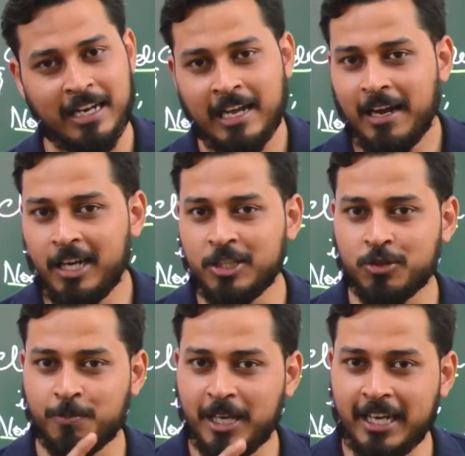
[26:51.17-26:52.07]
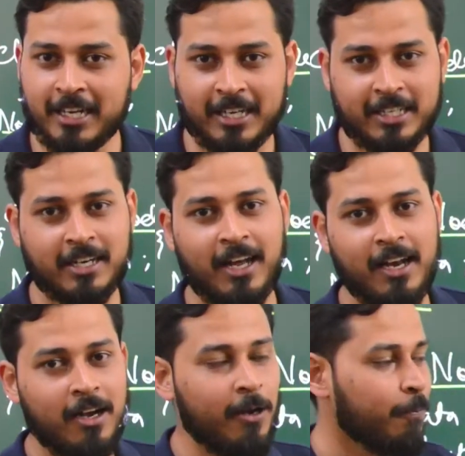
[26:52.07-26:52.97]
And to make it
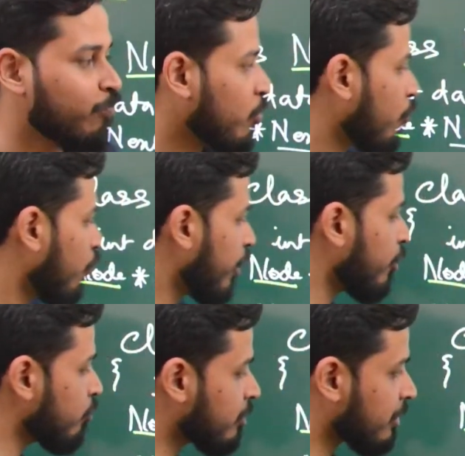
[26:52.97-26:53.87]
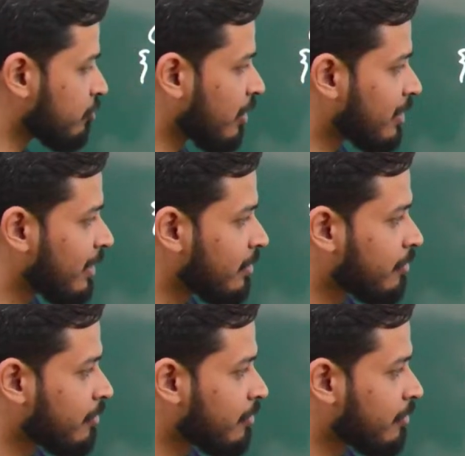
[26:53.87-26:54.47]
null, we use constructor.